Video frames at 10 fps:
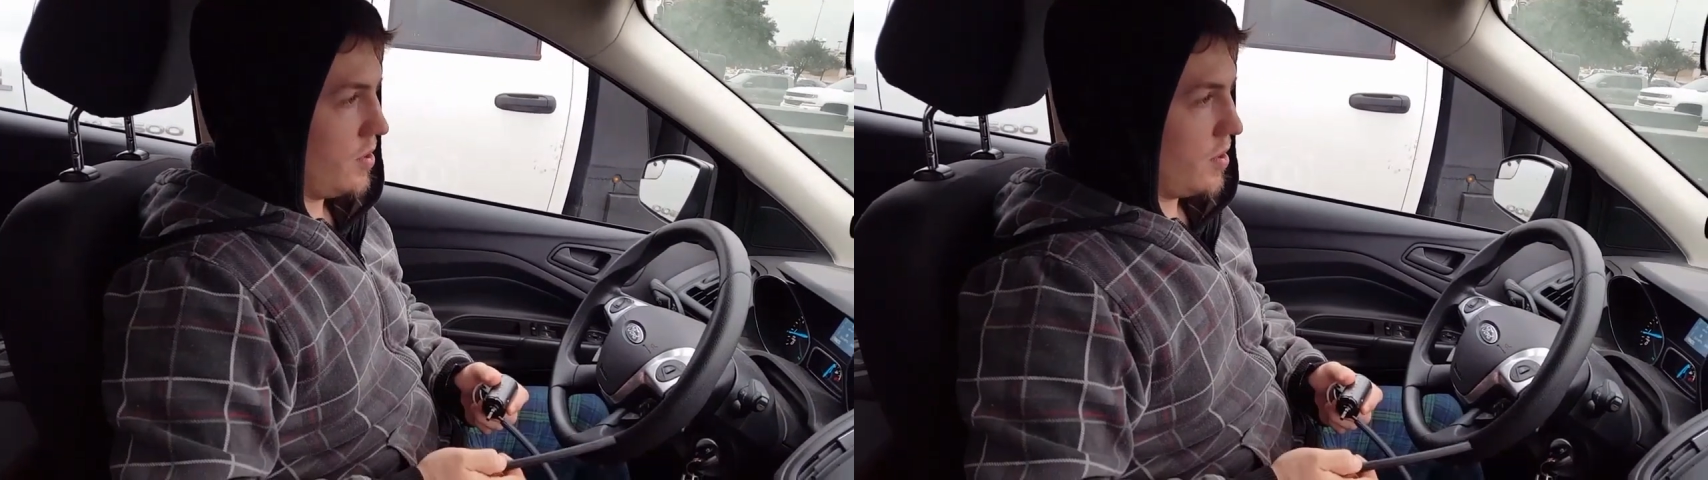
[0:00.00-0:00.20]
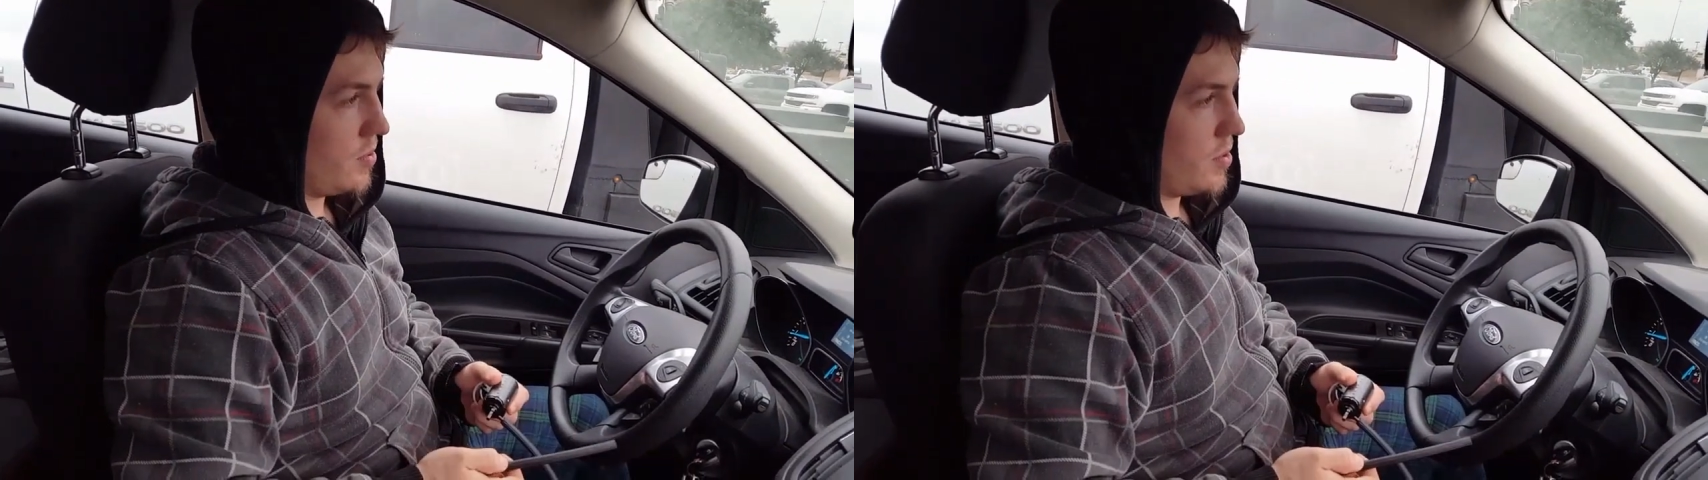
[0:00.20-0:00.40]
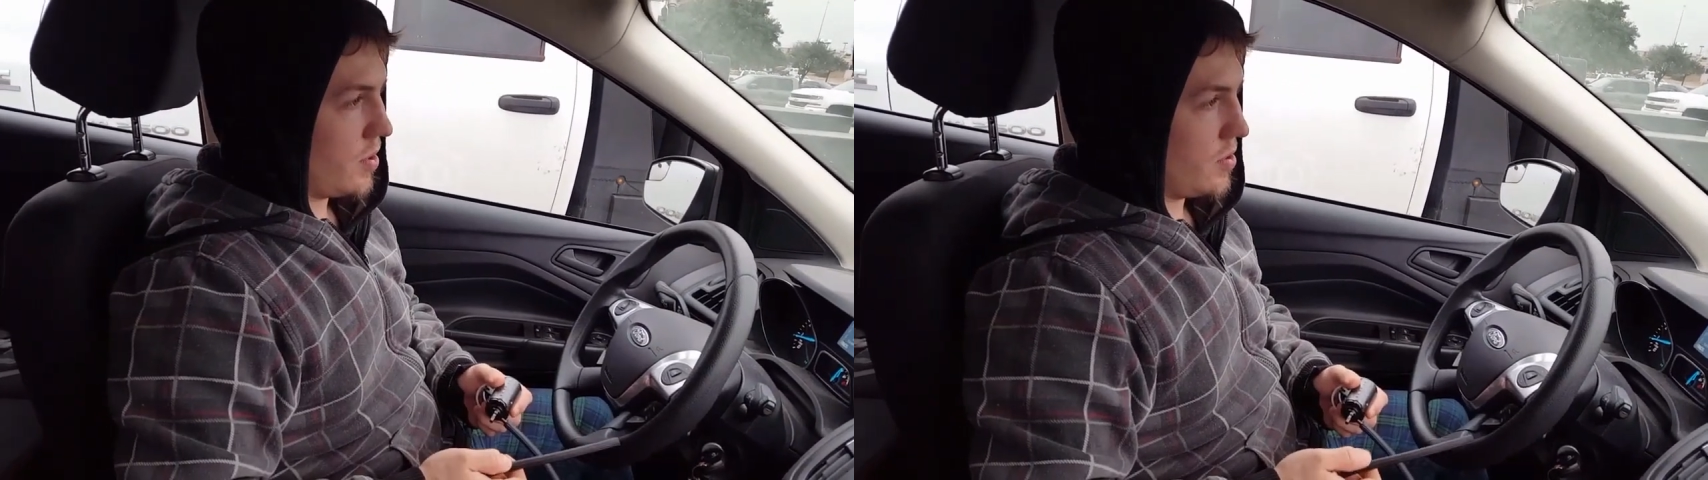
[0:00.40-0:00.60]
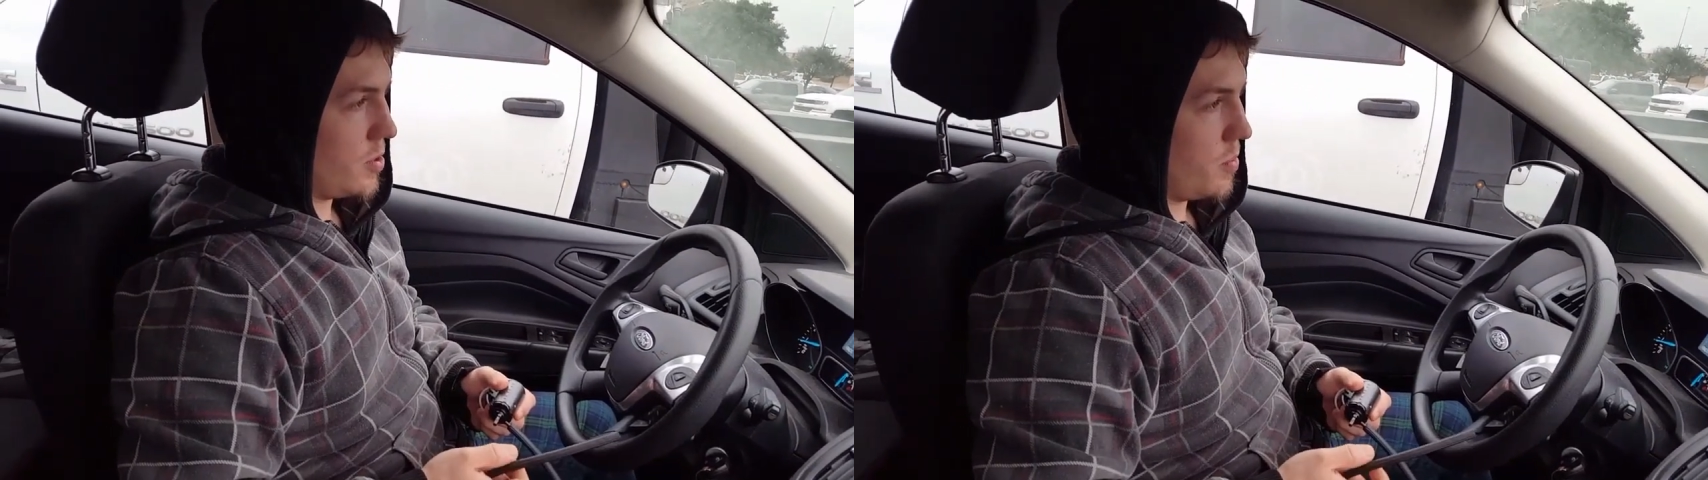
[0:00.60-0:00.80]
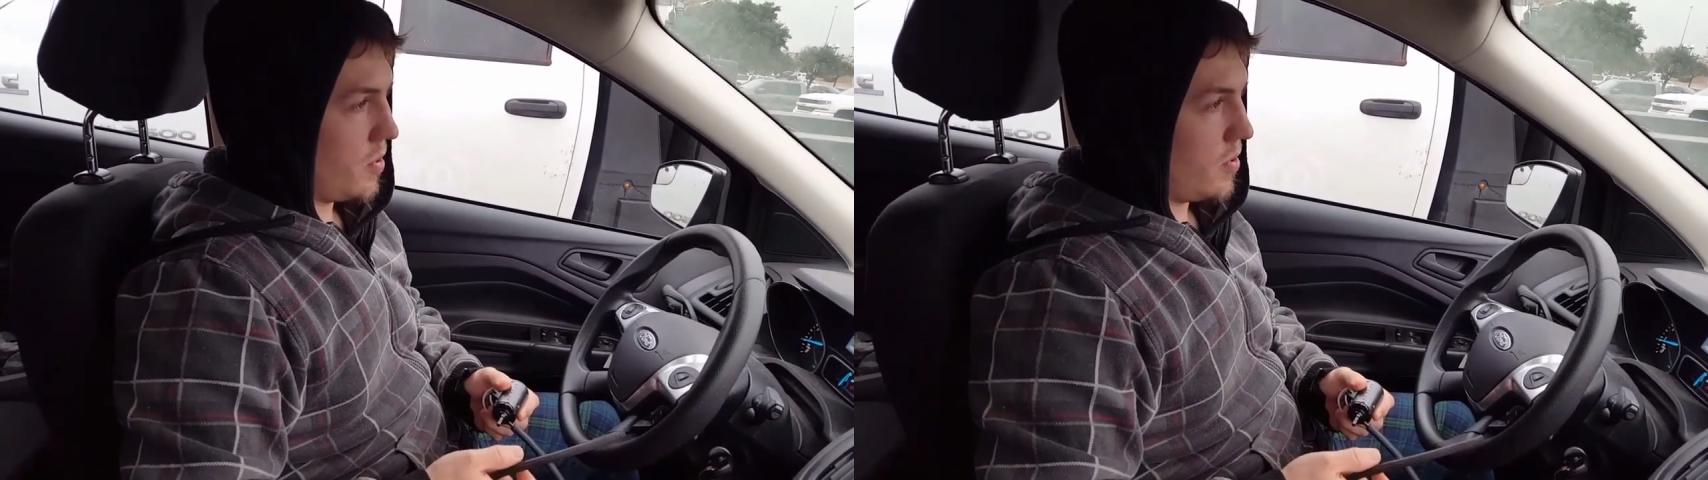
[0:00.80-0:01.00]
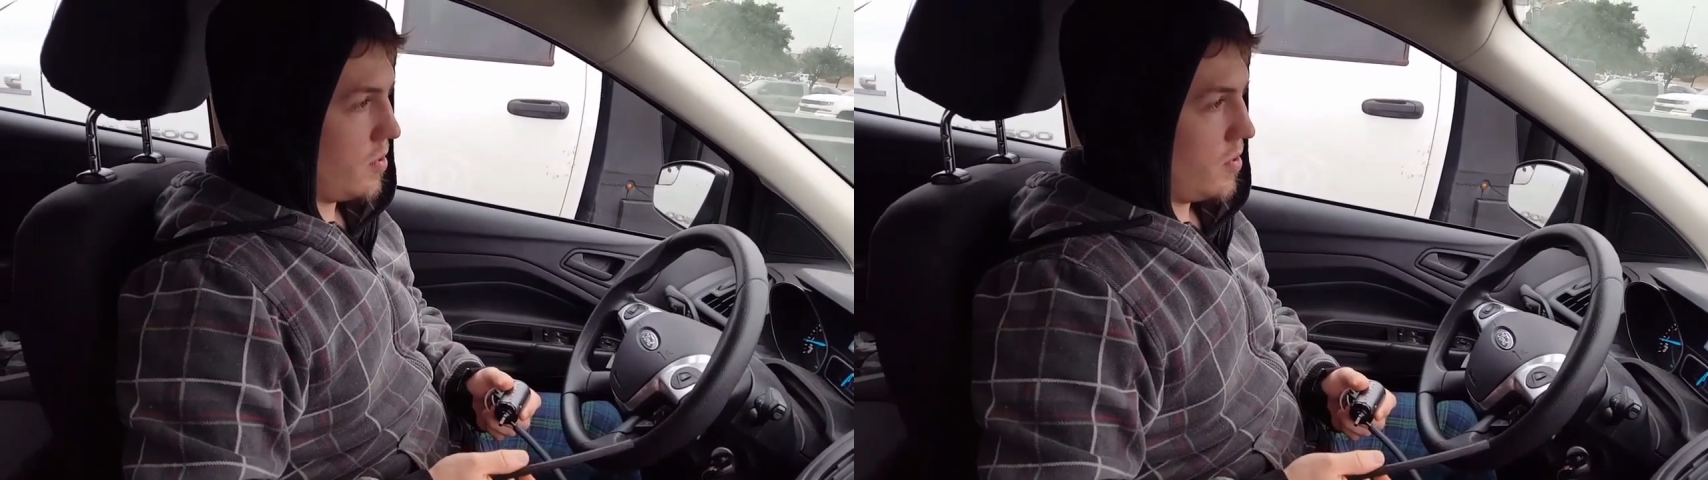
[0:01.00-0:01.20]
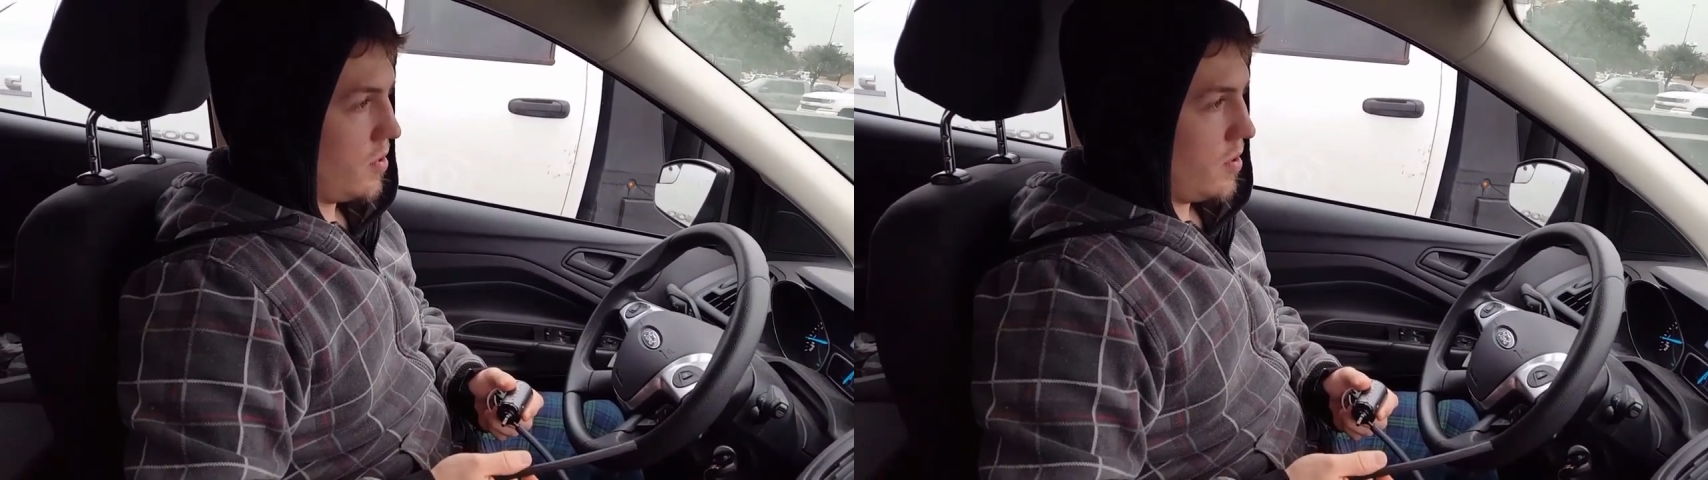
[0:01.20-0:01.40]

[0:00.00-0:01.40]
you know, start small